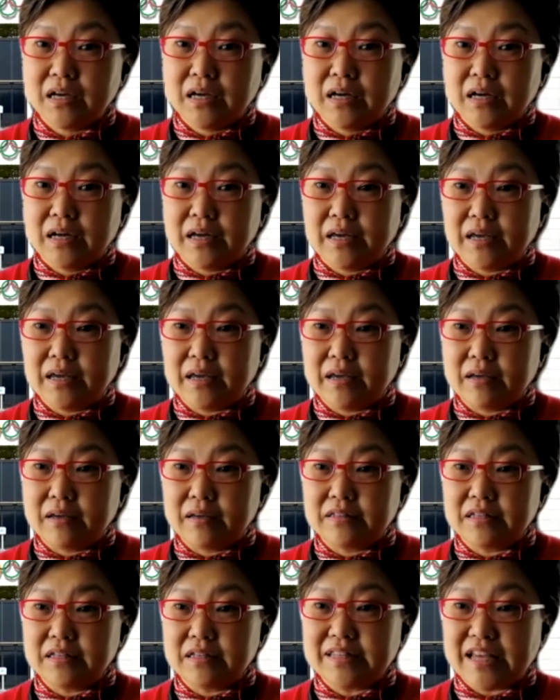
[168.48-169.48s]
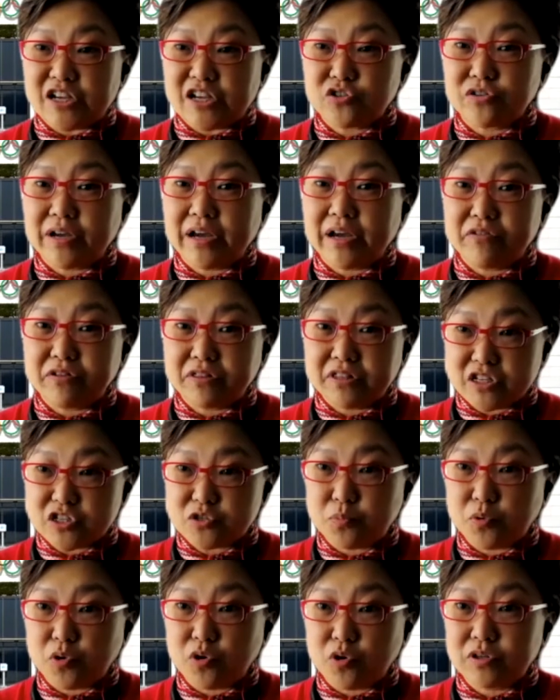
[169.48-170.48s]
the National Heritage
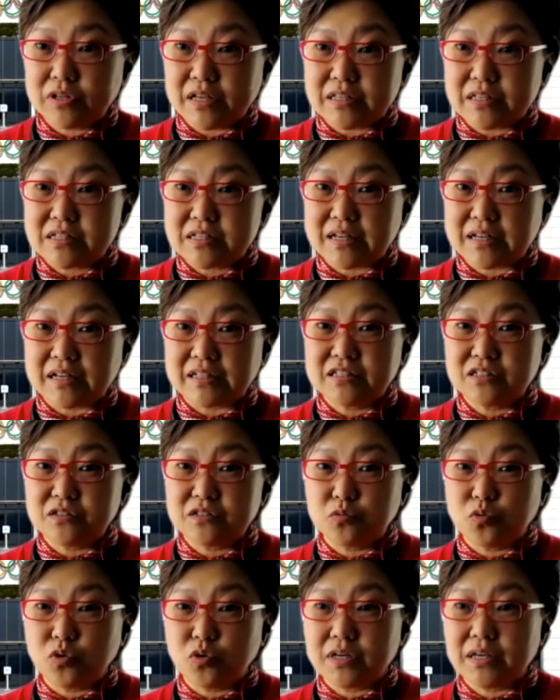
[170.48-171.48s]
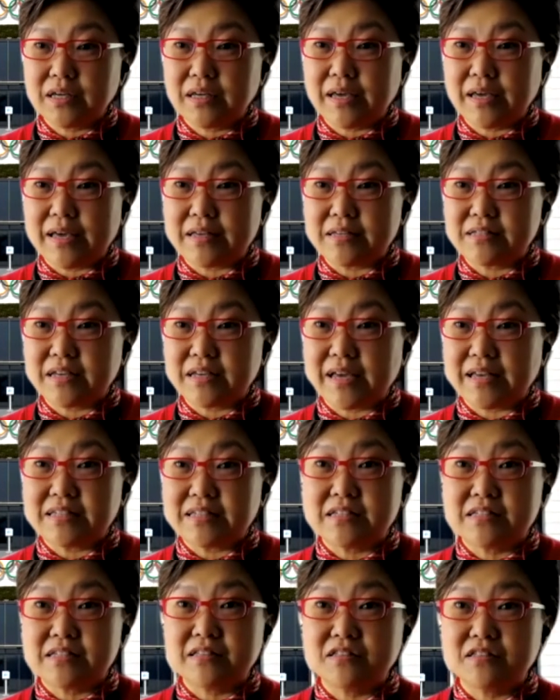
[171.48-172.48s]
Board and started working as an
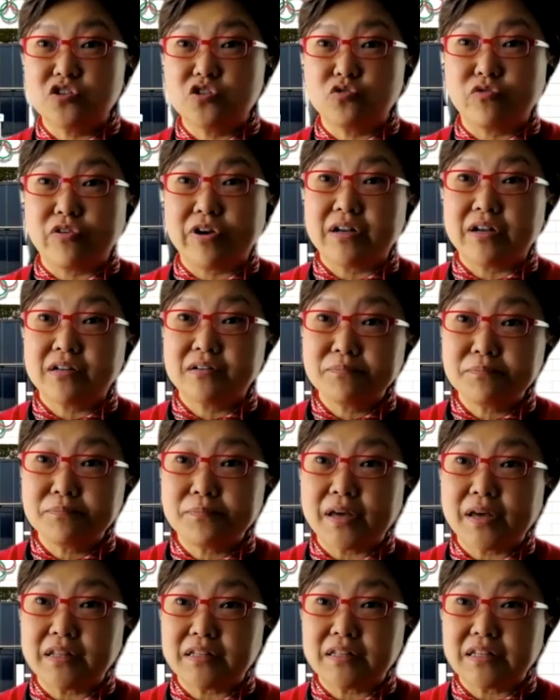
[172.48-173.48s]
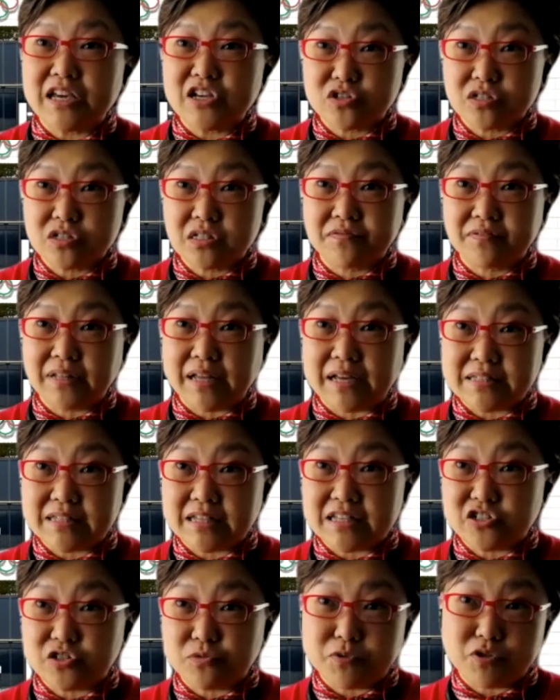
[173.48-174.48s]
assistant curator at the Asian
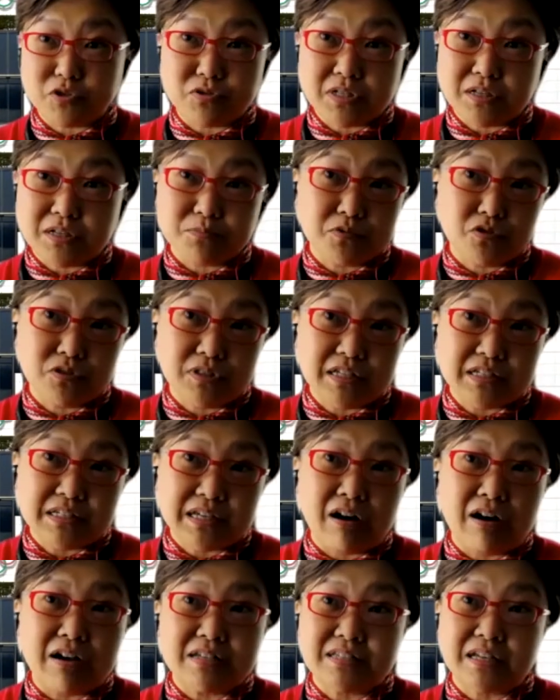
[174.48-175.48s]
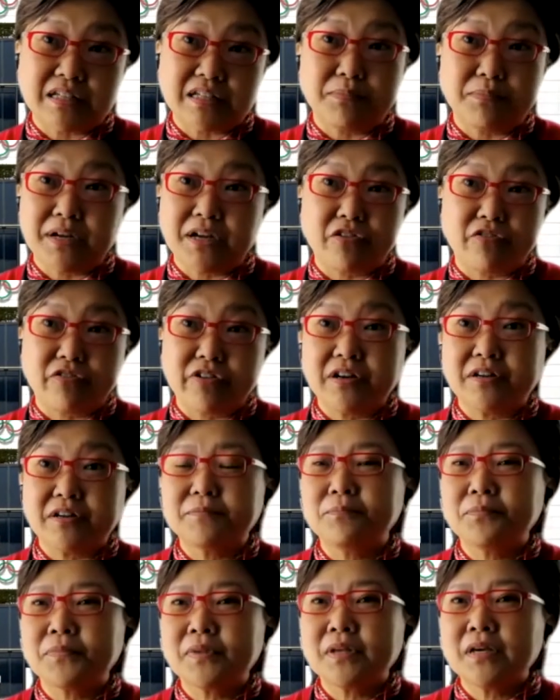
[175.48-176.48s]
Civilization Museum. So that's how I started my career.
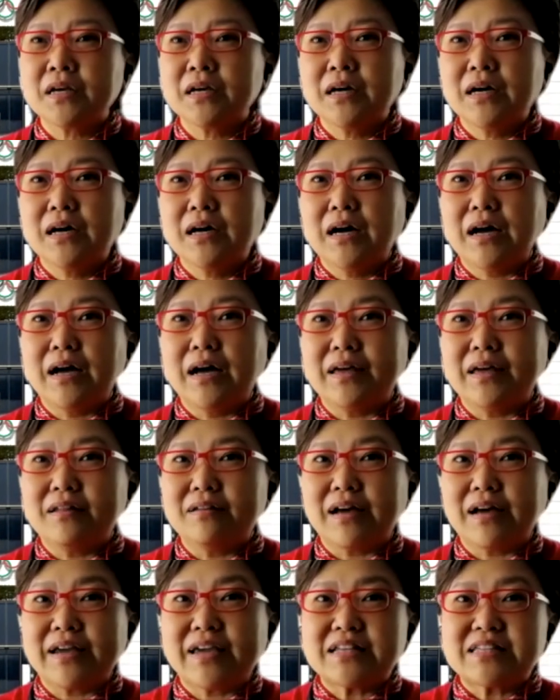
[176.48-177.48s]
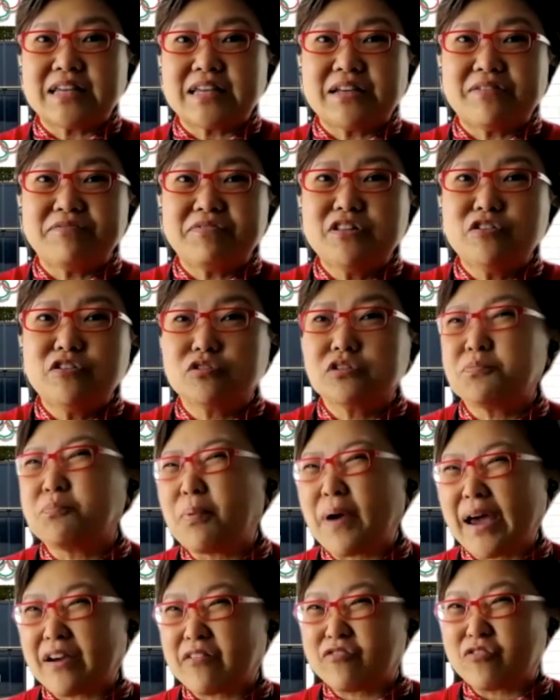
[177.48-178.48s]
And I guess I never looked
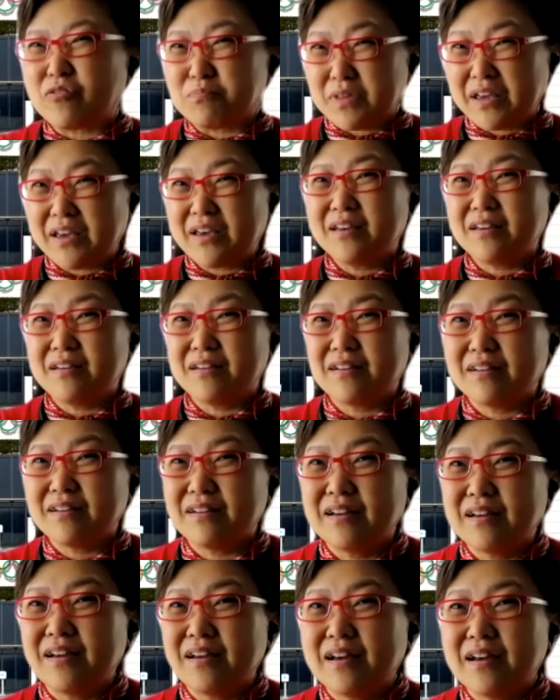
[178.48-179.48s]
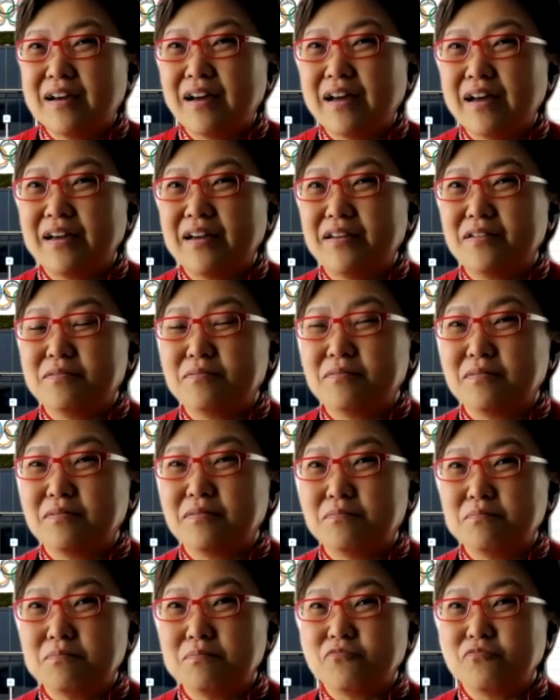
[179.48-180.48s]
back from there.
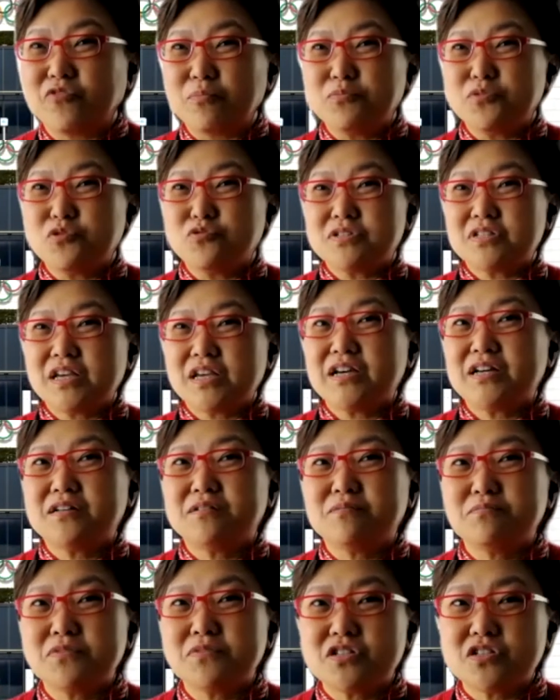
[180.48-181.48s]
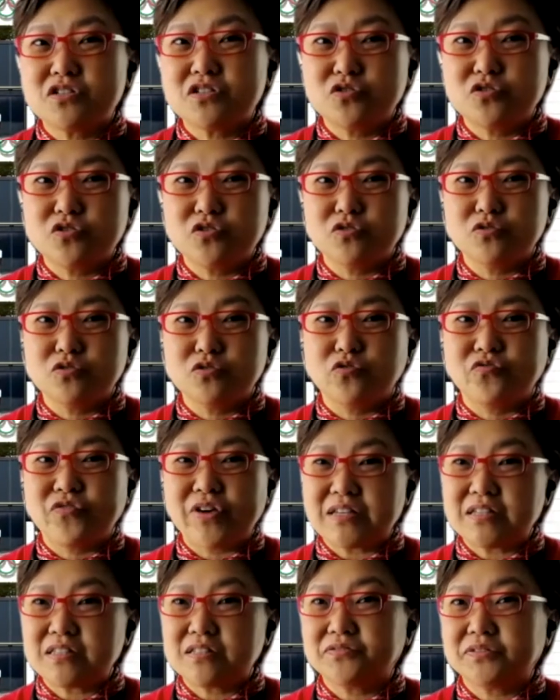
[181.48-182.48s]
And from museums to
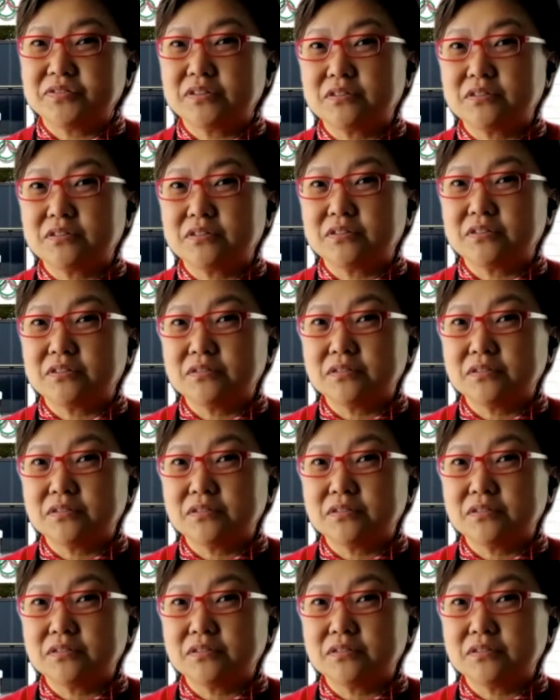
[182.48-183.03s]
festivals,